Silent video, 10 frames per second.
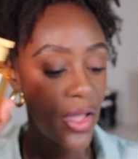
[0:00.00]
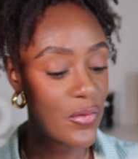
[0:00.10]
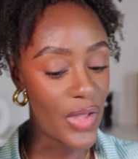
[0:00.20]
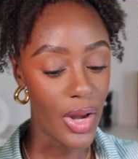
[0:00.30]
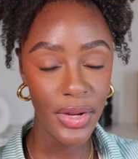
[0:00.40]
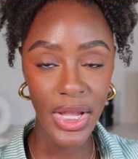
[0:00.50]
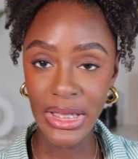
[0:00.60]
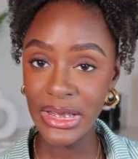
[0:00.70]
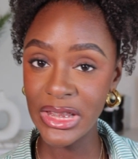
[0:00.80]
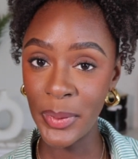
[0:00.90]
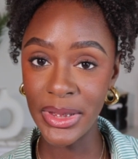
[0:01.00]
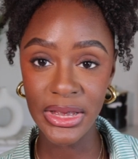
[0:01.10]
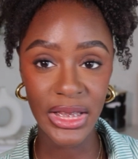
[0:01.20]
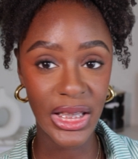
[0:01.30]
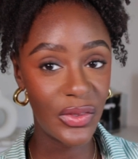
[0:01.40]
Very
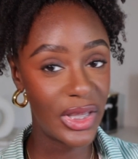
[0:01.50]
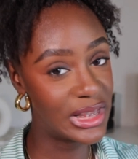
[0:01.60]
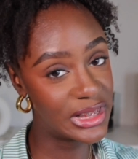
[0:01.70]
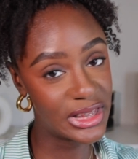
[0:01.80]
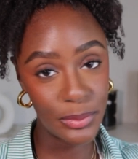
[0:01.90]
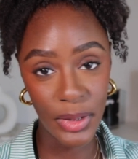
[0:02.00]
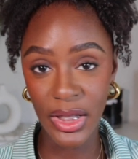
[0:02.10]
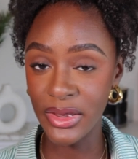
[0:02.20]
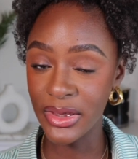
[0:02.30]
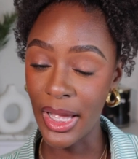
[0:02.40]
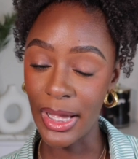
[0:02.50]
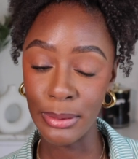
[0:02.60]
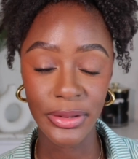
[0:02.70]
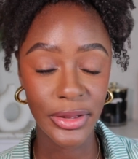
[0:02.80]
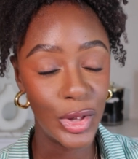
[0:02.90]
inexpensive and it smells
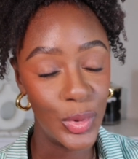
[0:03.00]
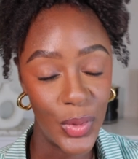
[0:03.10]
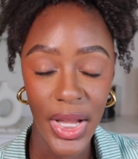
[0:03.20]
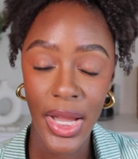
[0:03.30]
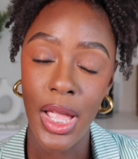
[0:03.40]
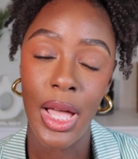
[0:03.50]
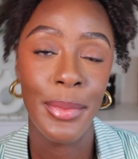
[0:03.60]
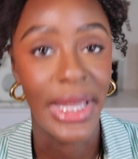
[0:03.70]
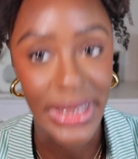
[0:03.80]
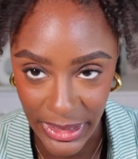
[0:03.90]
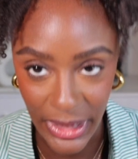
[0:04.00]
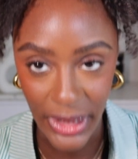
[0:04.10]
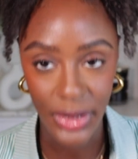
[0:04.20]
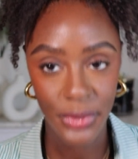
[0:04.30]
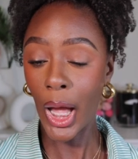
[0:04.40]
absolutely
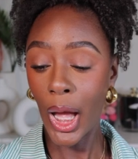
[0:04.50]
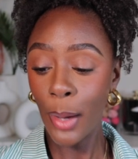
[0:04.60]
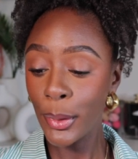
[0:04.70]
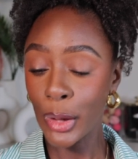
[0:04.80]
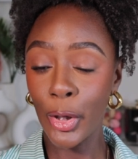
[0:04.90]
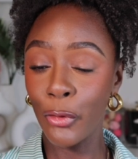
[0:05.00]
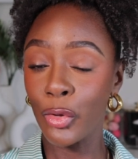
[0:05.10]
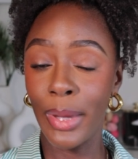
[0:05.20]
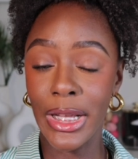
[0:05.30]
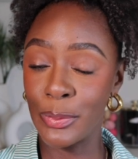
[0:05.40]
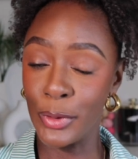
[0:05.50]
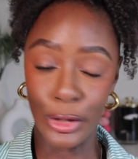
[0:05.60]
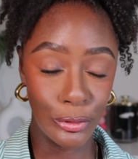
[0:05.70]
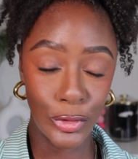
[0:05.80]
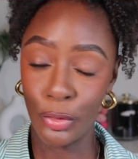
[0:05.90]
amazing. I'm not a perfume expert,
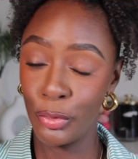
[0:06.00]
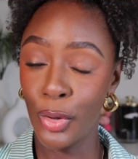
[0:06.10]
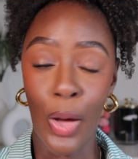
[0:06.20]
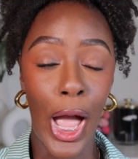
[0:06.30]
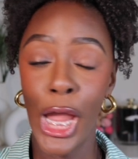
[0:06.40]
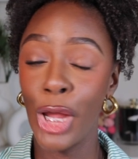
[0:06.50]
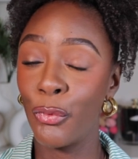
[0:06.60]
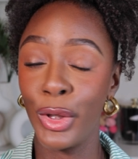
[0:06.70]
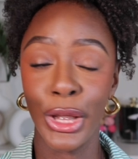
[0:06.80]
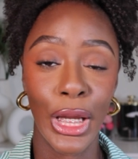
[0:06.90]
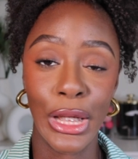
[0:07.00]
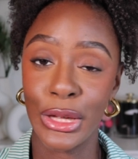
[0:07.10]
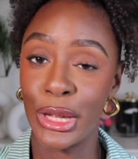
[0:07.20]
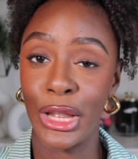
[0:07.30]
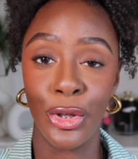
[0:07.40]
so you know I ain't finna get into
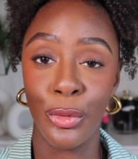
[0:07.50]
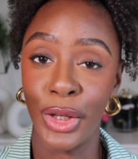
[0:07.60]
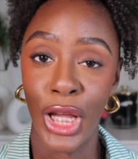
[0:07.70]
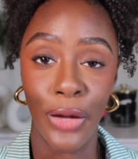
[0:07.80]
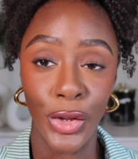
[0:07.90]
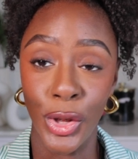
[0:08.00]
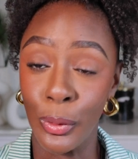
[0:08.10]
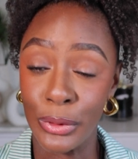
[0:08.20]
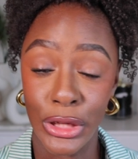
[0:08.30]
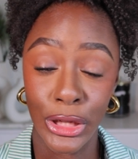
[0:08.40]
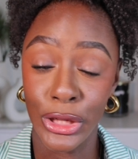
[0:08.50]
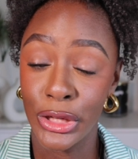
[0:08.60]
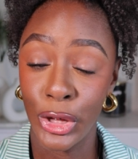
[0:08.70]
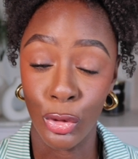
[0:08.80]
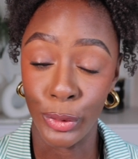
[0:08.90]
the nitty gritty of the notes and the
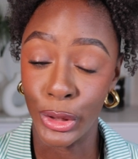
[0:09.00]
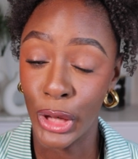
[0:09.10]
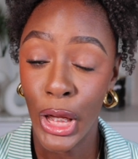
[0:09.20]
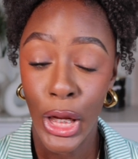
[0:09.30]
cedarwood